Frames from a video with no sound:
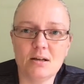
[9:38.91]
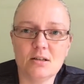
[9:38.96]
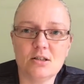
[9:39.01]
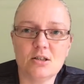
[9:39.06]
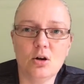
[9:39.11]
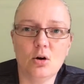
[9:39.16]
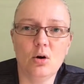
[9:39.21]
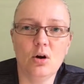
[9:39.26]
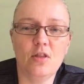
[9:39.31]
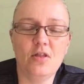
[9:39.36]

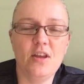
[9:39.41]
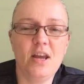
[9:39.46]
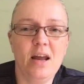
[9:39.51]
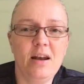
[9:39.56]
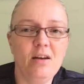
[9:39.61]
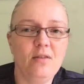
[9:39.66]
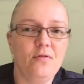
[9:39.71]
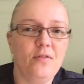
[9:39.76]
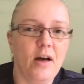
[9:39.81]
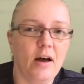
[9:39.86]
So at the
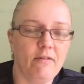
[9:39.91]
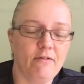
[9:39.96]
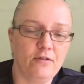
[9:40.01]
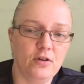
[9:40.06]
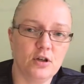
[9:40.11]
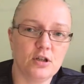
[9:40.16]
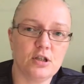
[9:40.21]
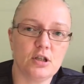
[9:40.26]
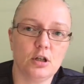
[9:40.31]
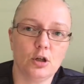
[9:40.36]
end of that
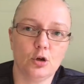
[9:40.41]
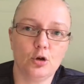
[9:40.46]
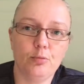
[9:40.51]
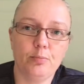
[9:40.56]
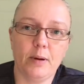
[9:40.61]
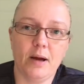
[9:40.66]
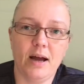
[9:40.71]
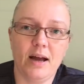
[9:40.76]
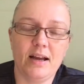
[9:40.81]
first loop,